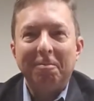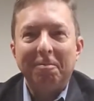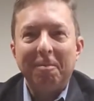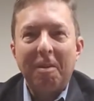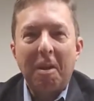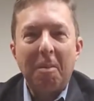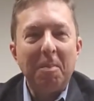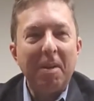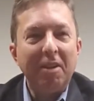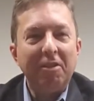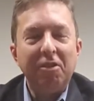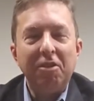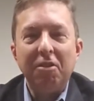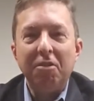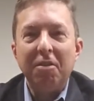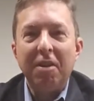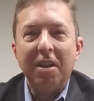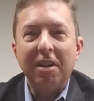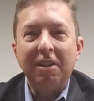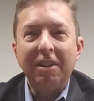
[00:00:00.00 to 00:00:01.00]

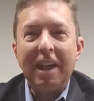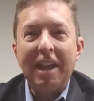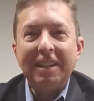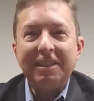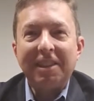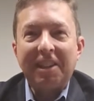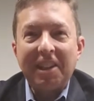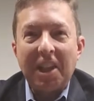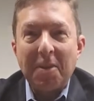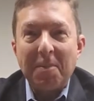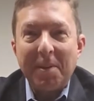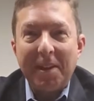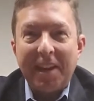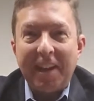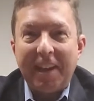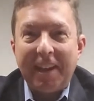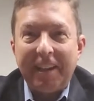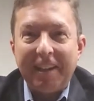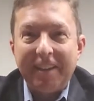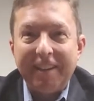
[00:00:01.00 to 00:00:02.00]
a glass of lemonade
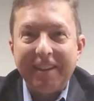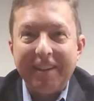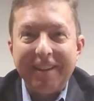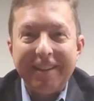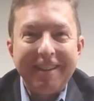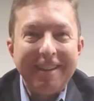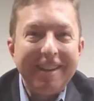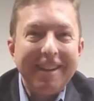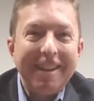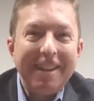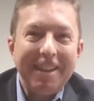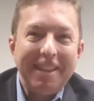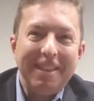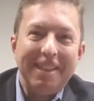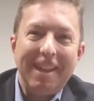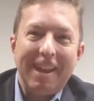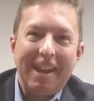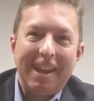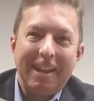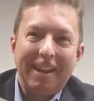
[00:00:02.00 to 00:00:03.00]

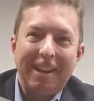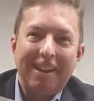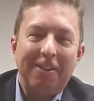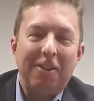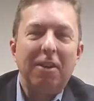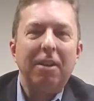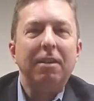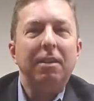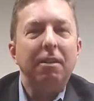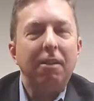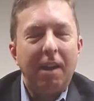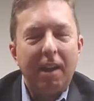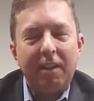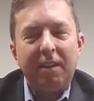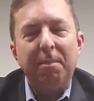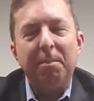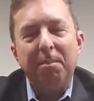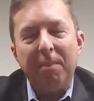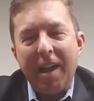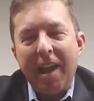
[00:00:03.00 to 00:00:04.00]
that, or you don't have
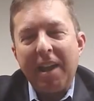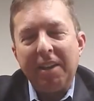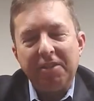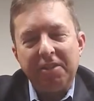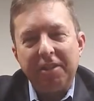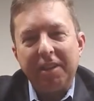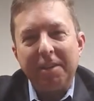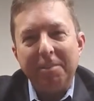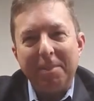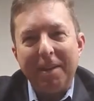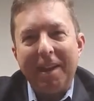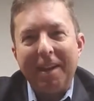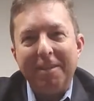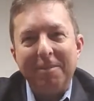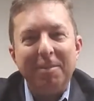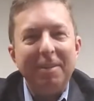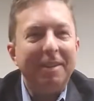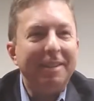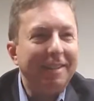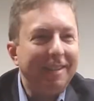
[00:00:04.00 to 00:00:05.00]
to actually
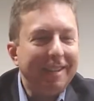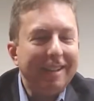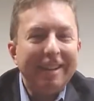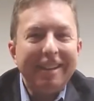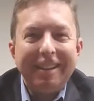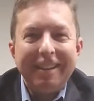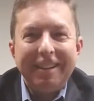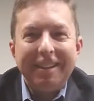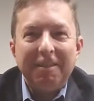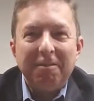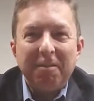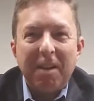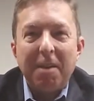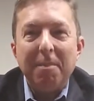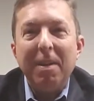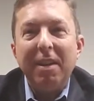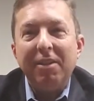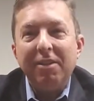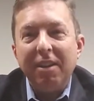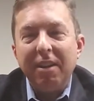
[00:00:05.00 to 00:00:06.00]
bet, but I bet you